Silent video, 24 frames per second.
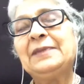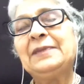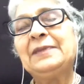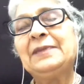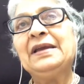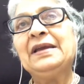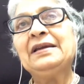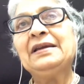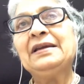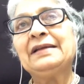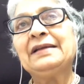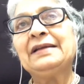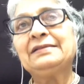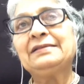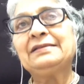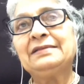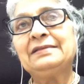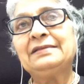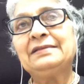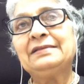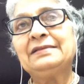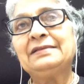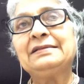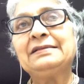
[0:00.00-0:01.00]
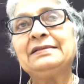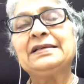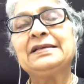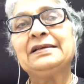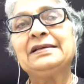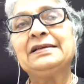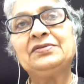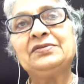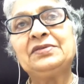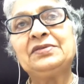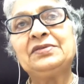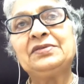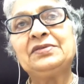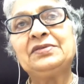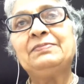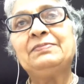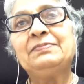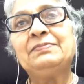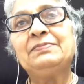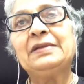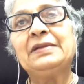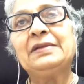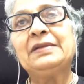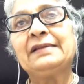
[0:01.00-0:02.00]
at night, you see,
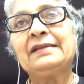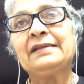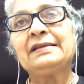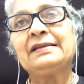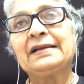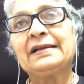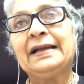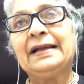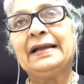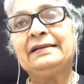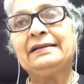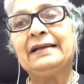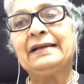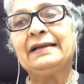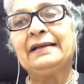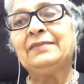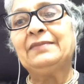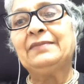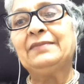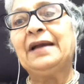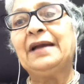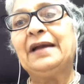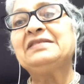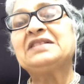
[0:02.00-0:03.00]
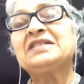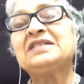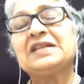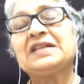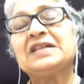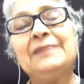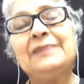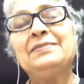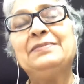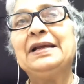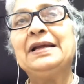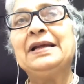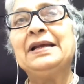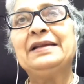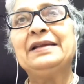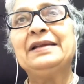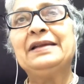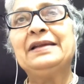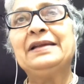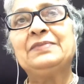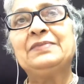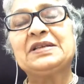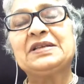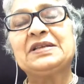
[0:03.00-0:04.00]
at the right time. I try my level
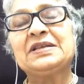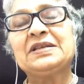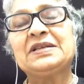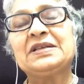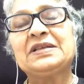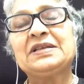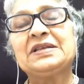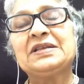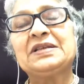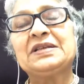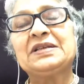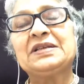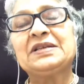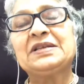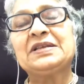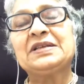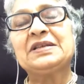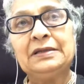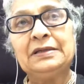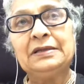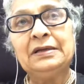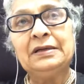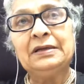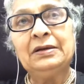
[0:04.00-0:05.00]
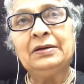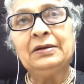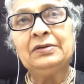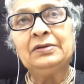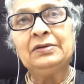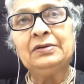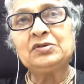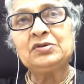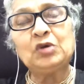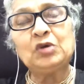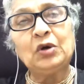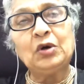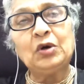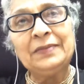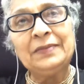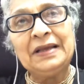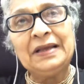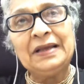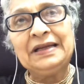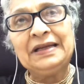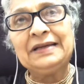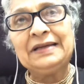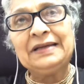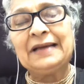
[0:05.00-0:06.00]
best, Mataji. So
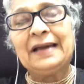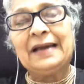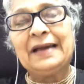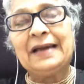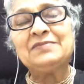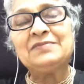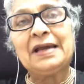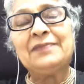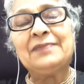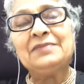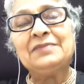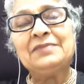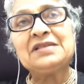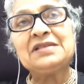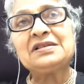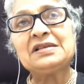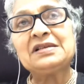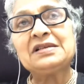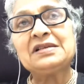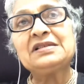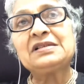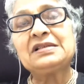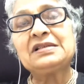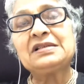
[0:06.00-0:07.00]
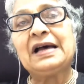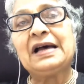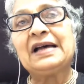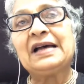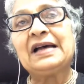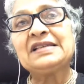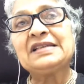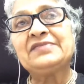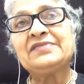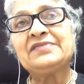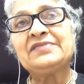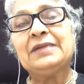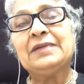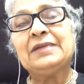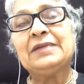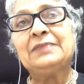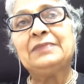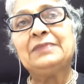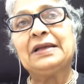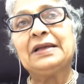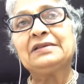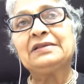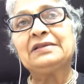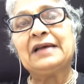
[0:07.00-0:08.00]
many times, I mean, since last 1
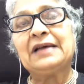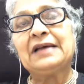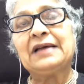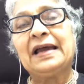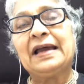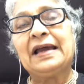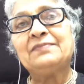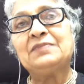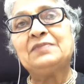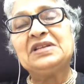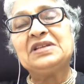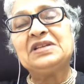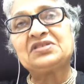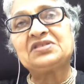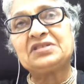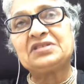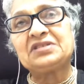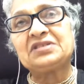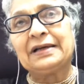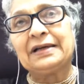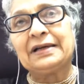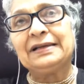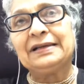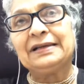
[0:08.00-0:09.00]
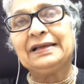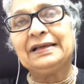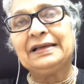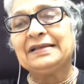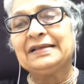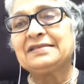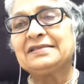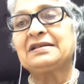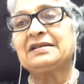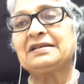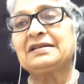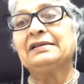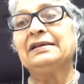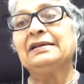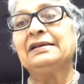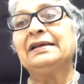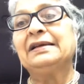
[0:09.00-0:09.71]
month, I have been struggling and struggling.